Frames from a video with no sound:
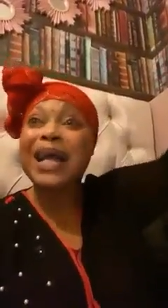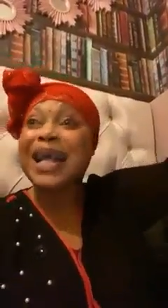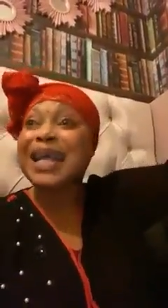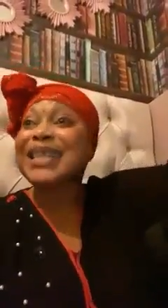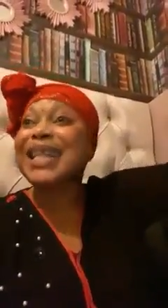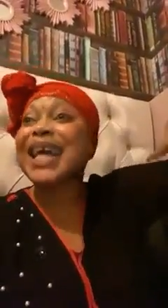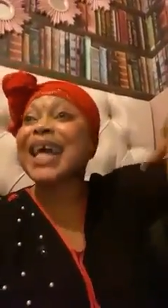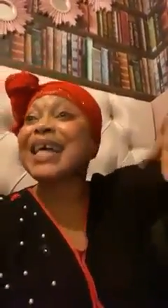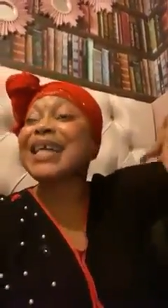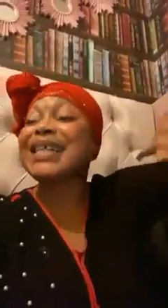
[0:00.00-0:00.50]

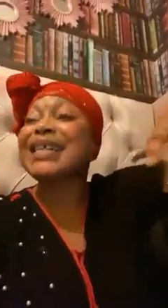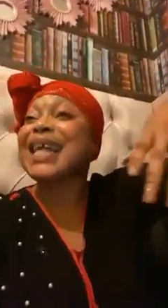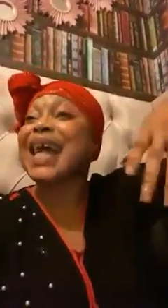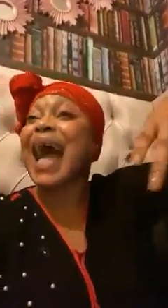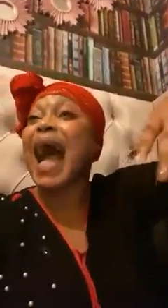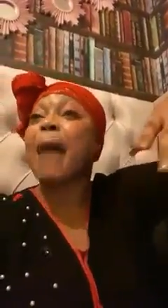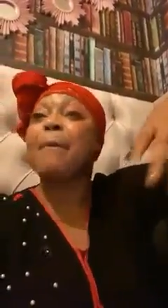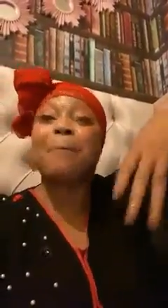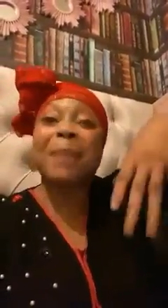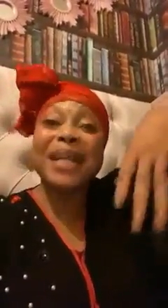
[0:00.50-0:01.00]
They
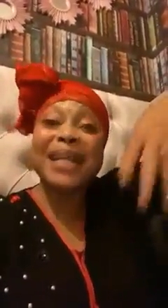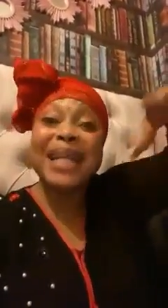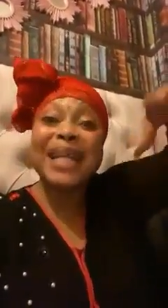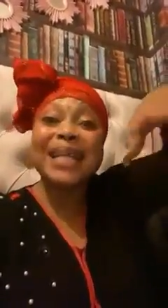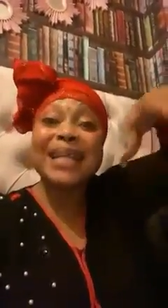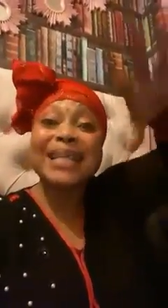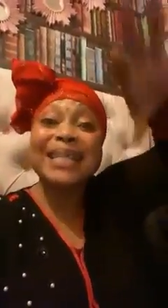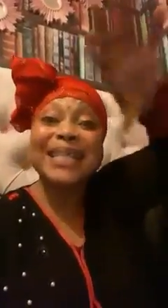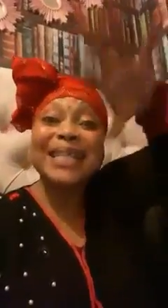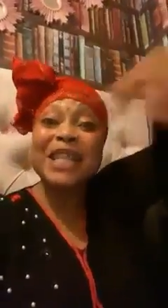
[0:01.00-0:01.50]

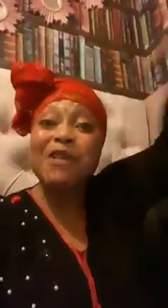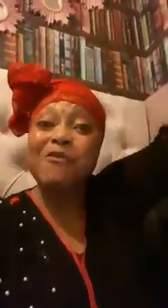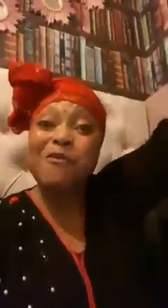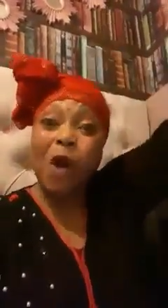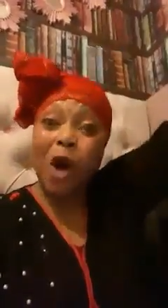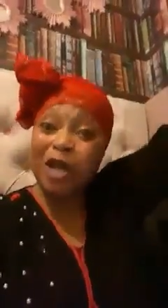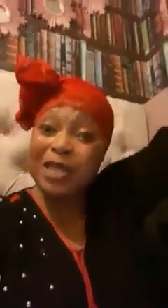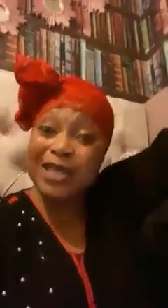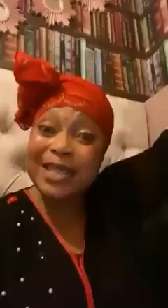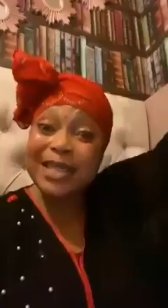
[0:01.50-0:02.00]
happily
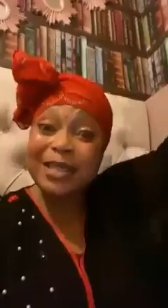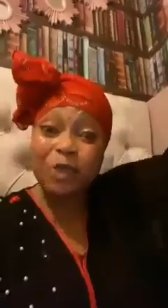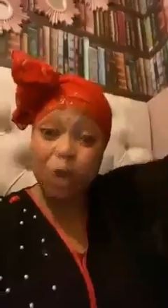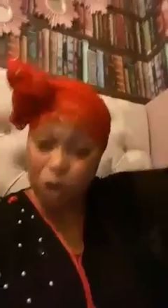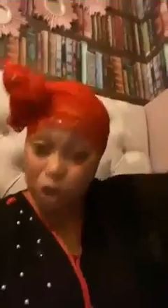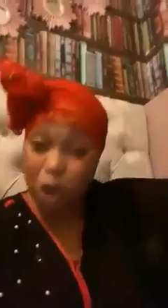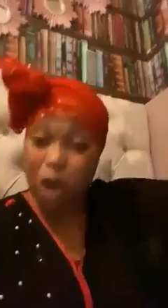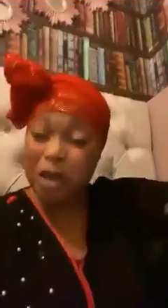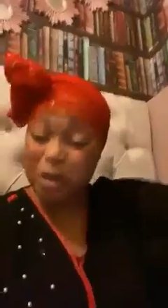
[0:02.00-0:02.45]
divorced. So,